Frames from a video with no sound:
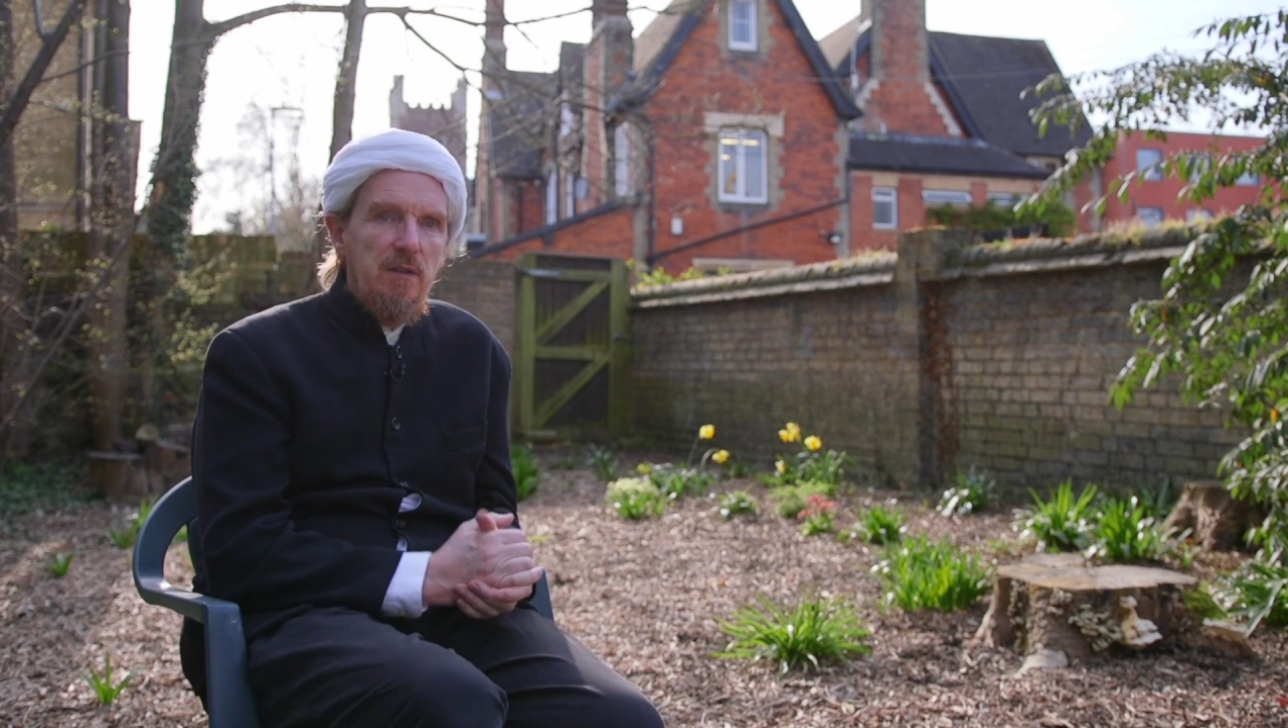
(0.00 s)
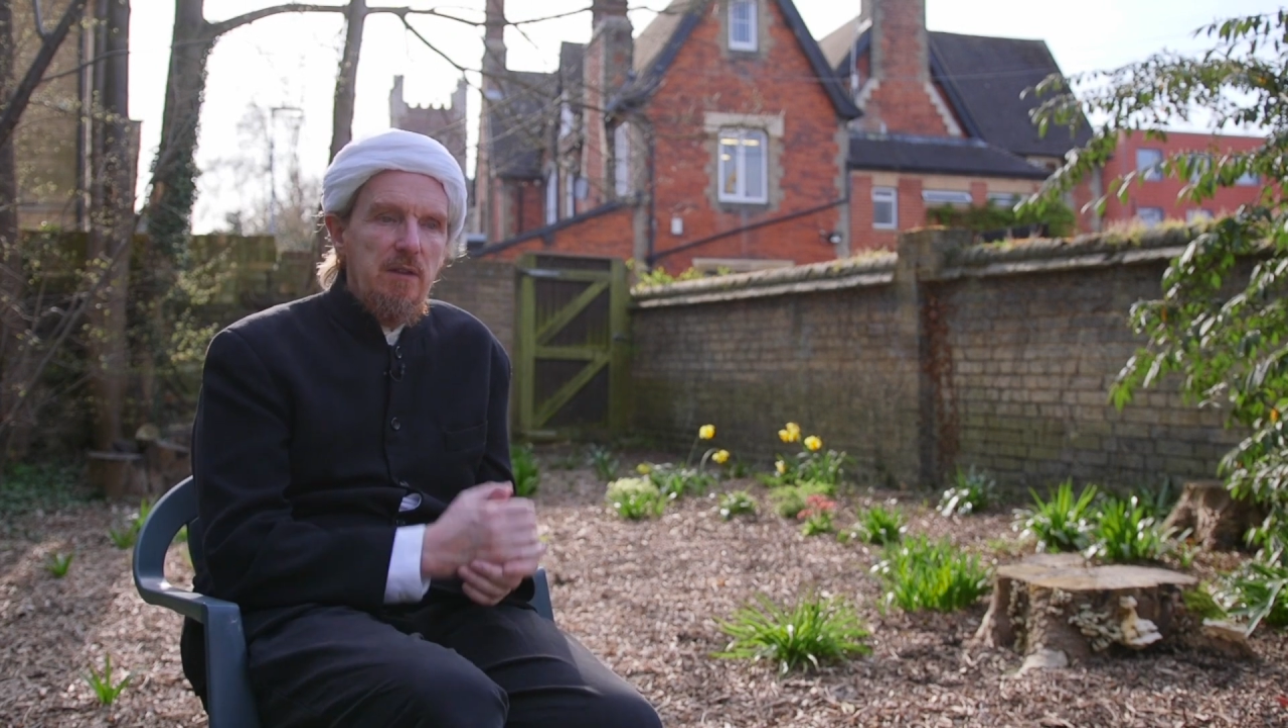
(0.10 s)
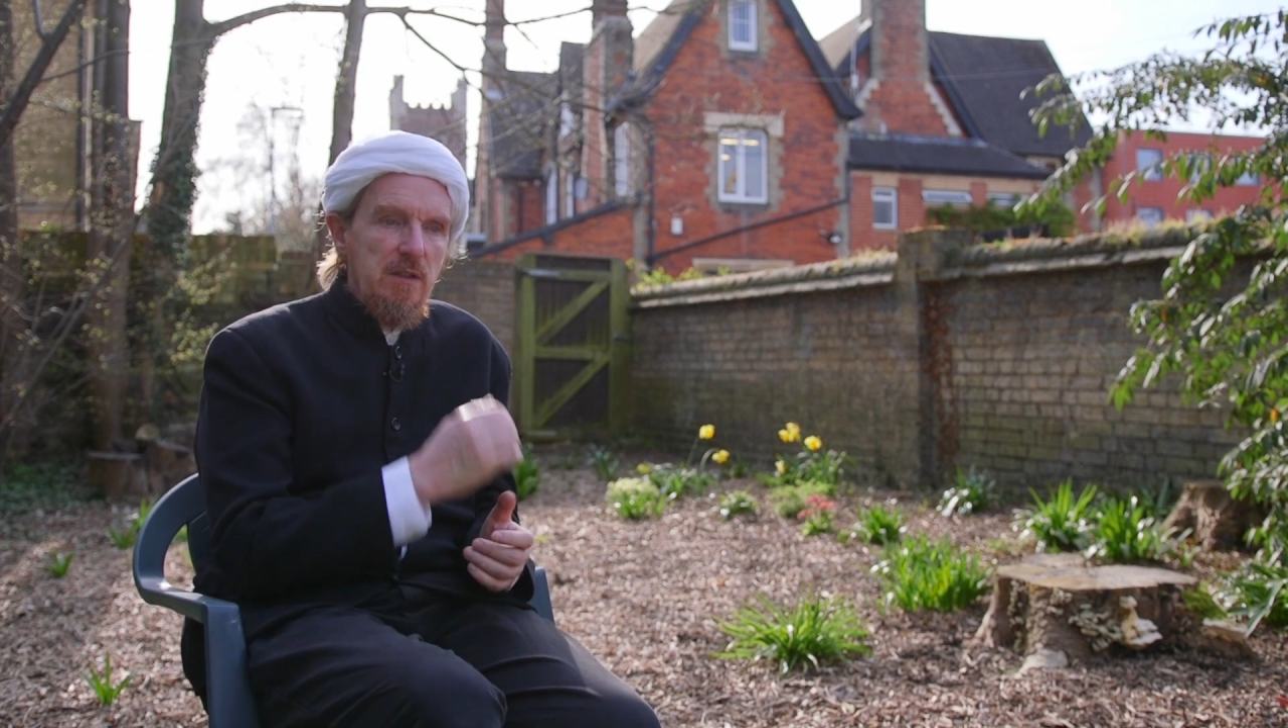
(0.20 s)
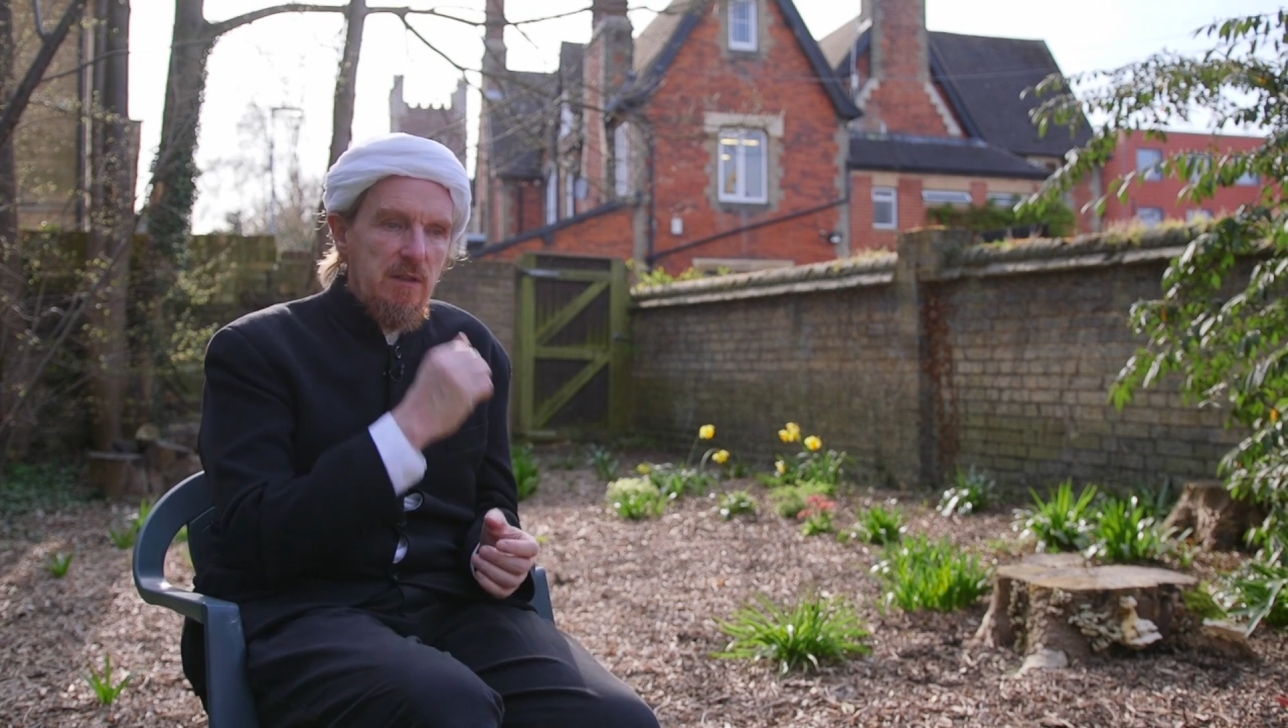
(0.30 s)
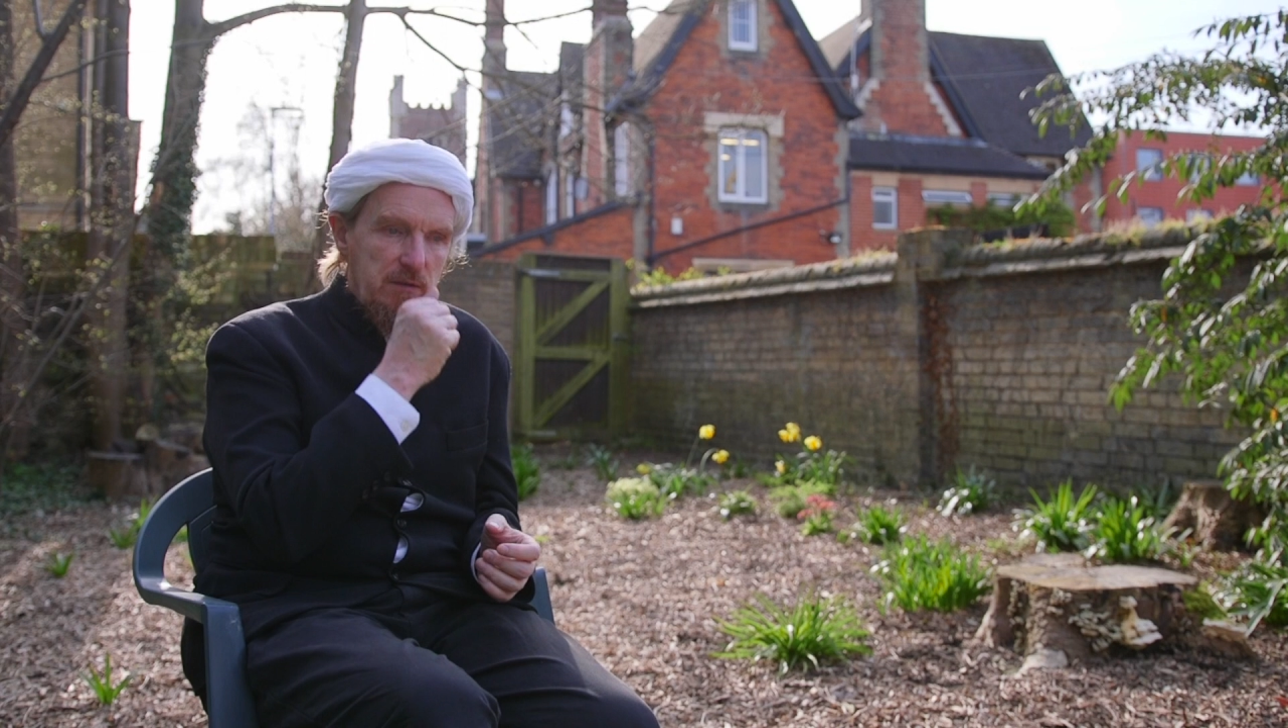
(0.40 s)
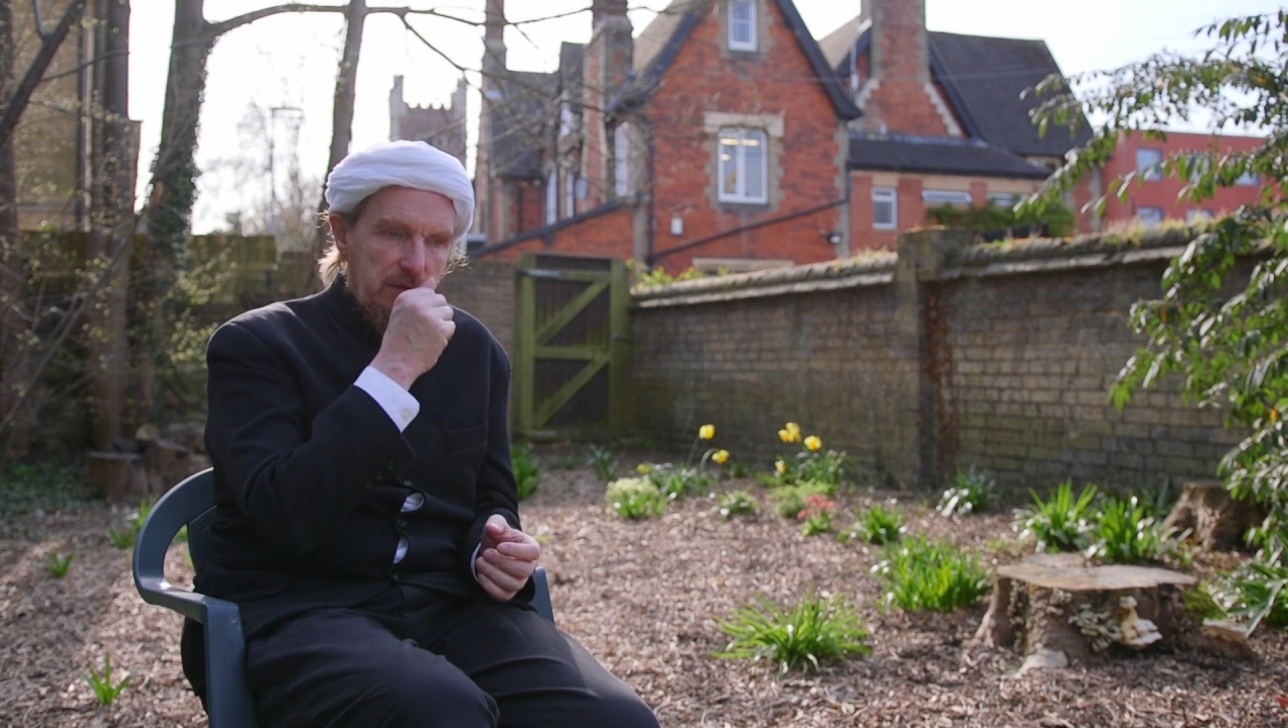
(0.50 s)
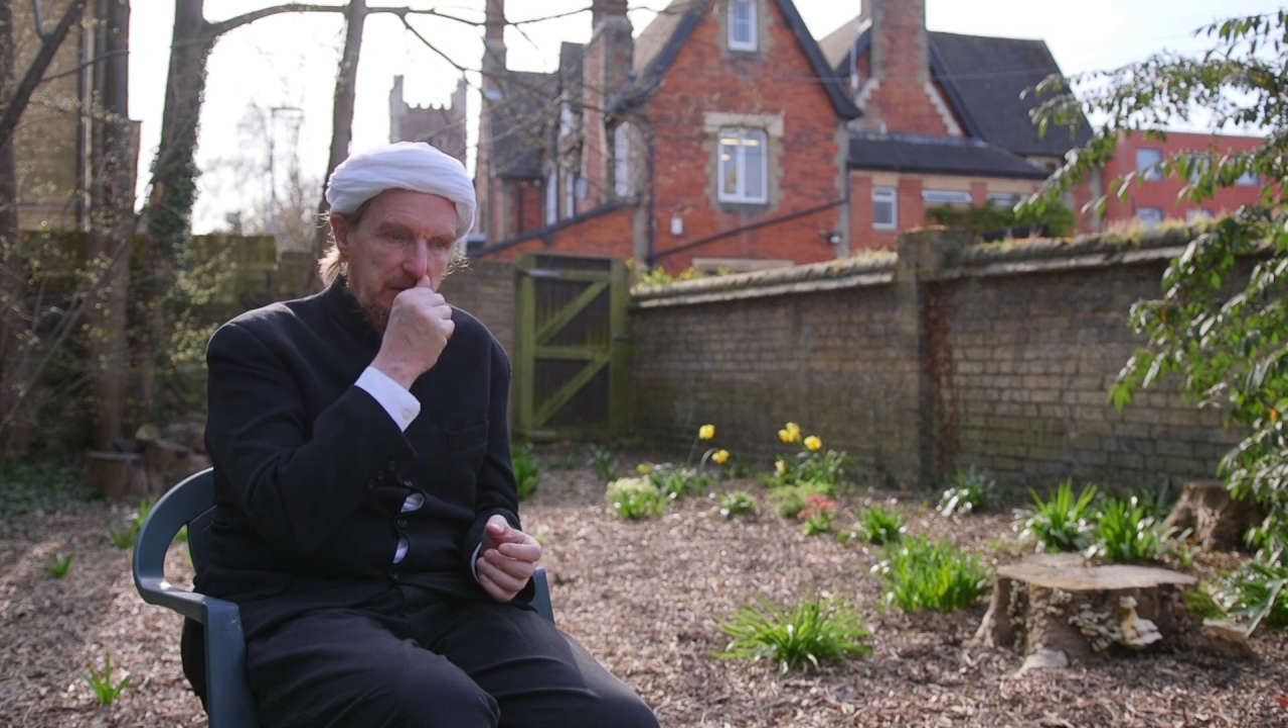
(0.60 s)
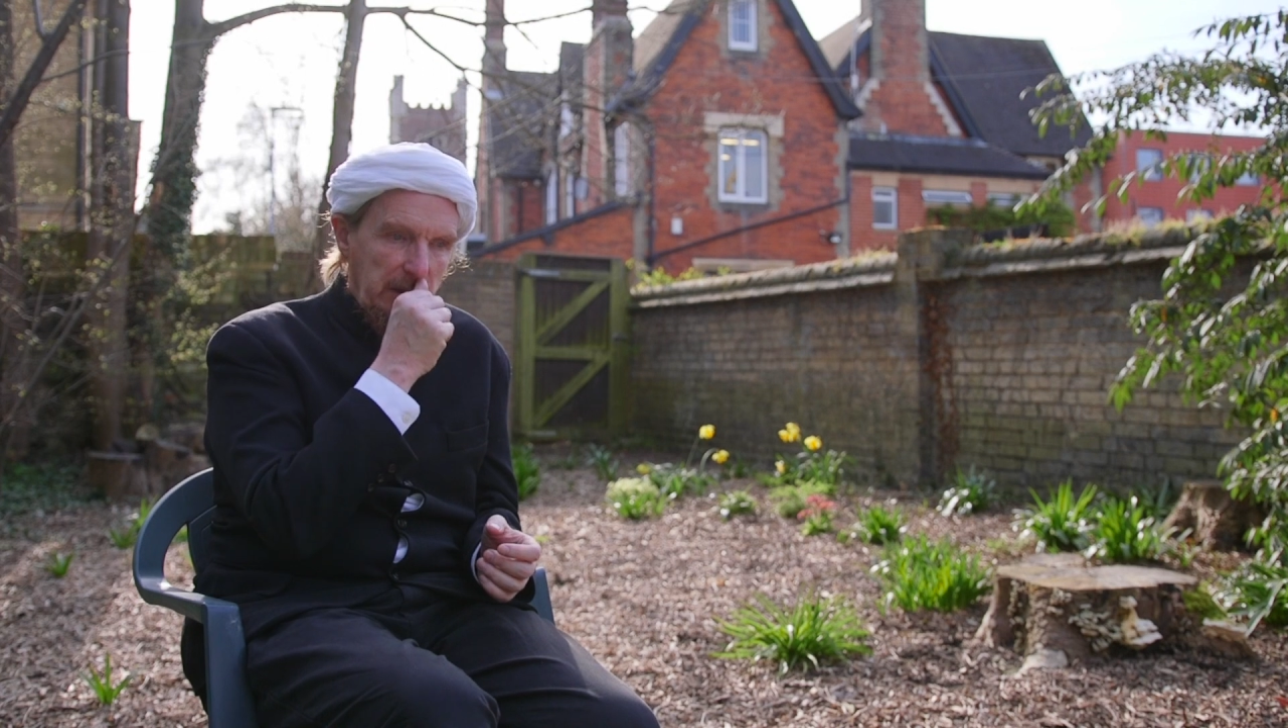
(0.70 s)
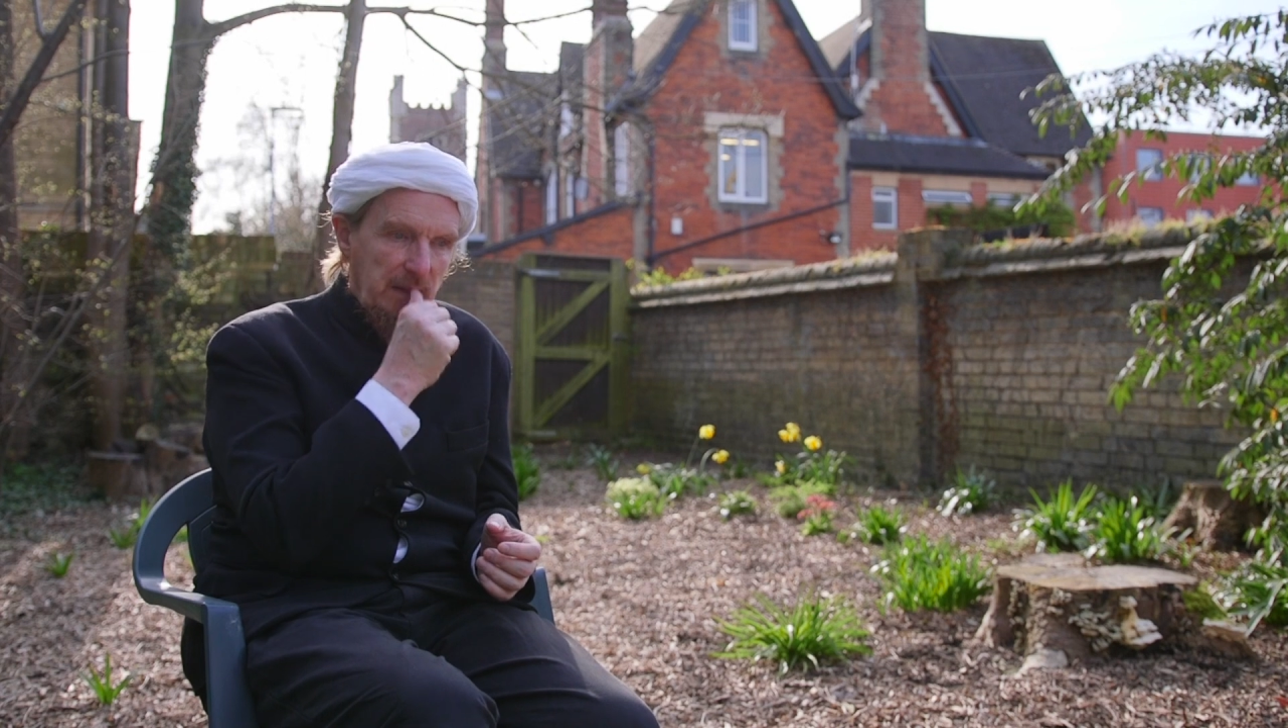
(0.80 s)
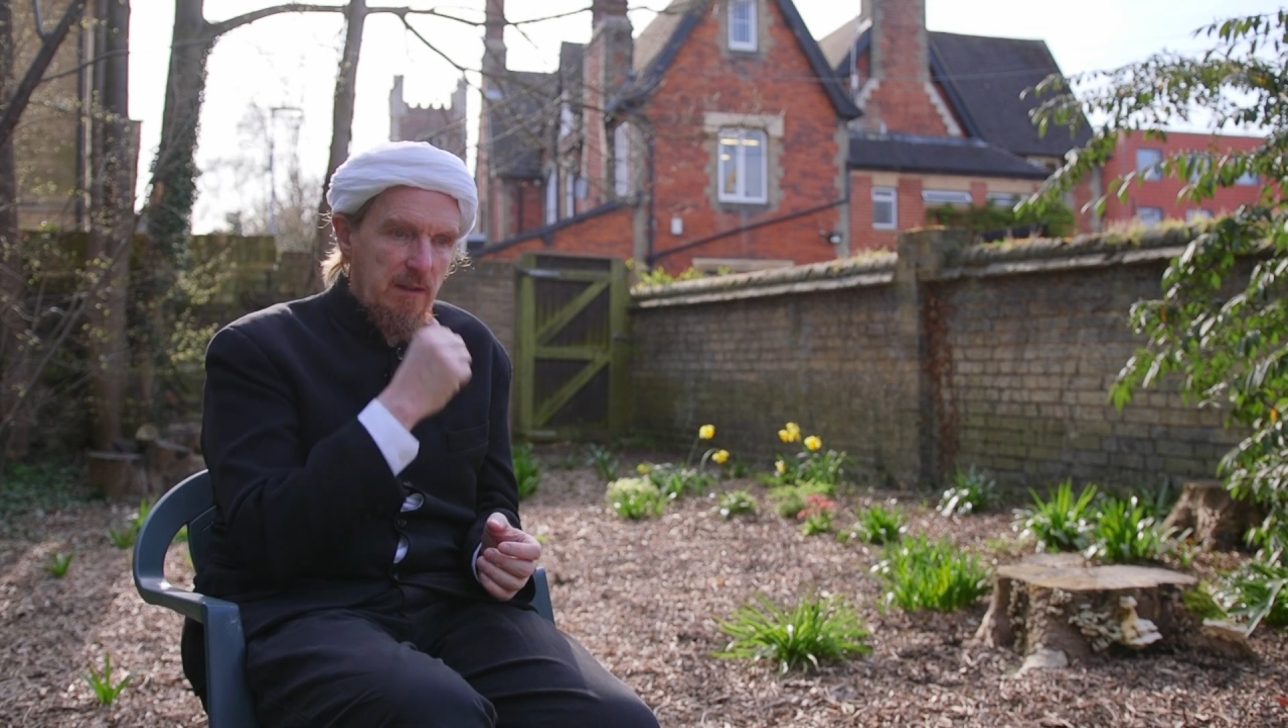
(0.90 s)

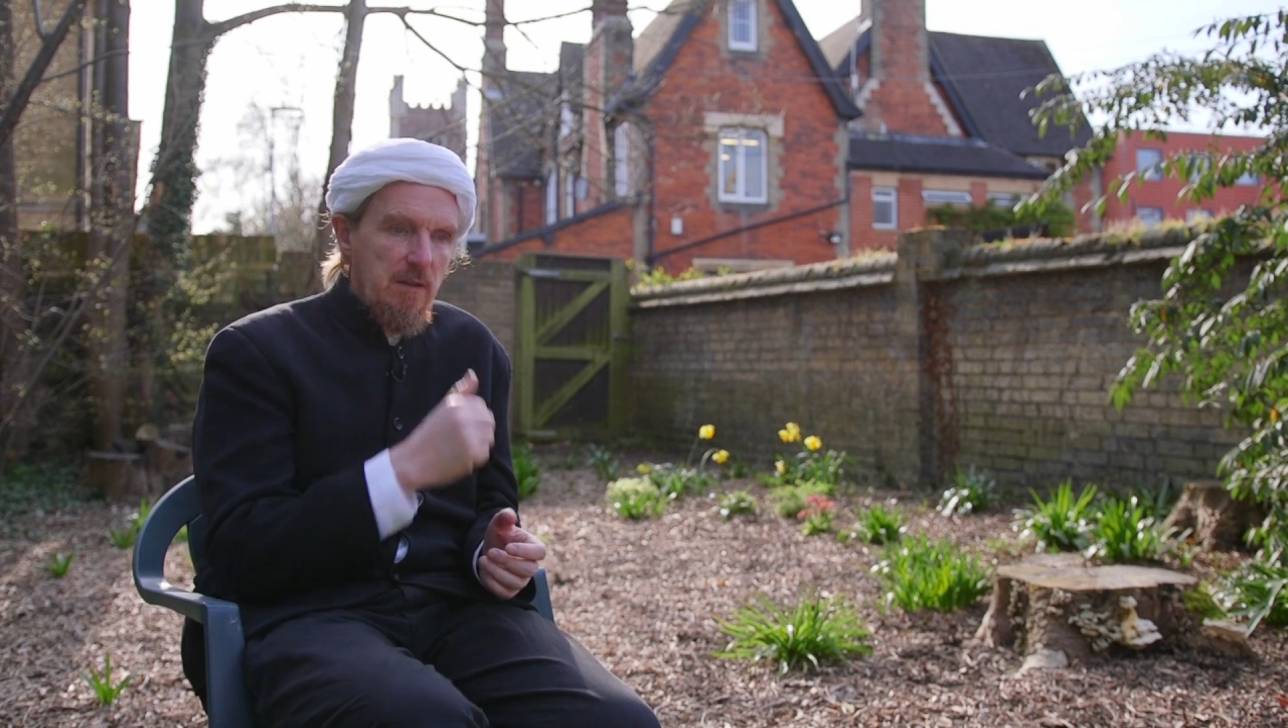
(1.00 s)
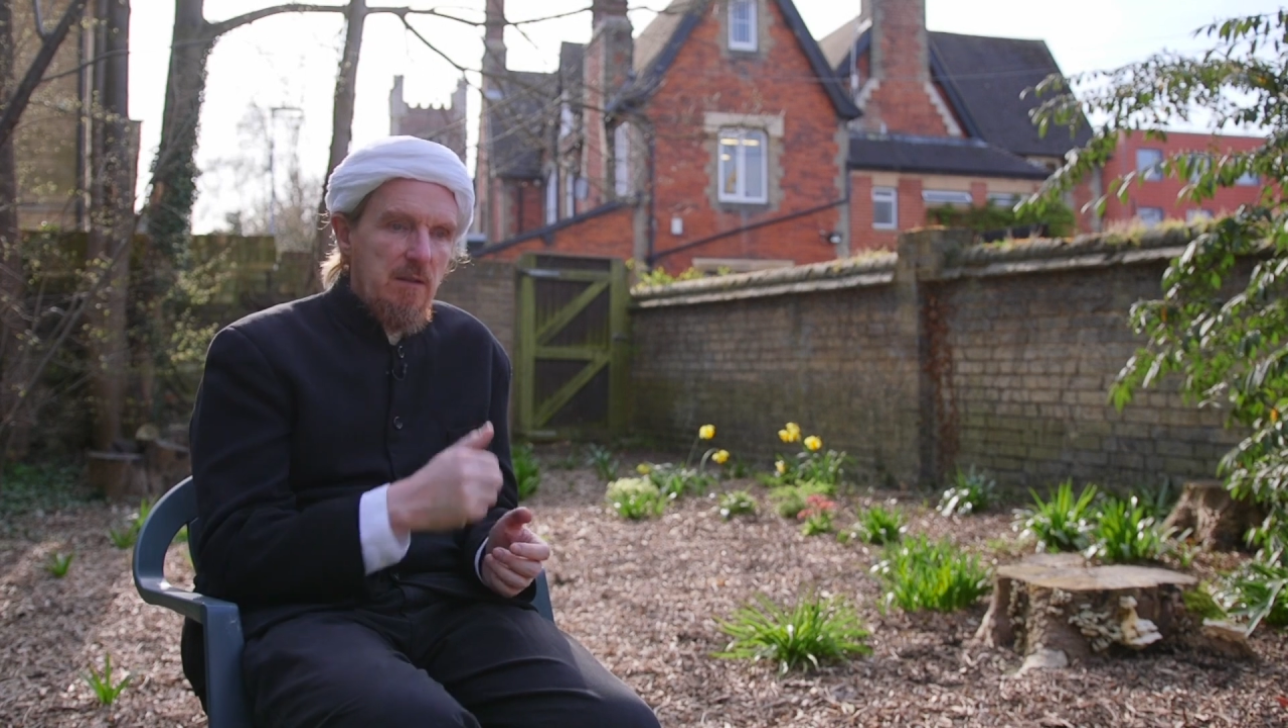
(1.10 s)
egotistic.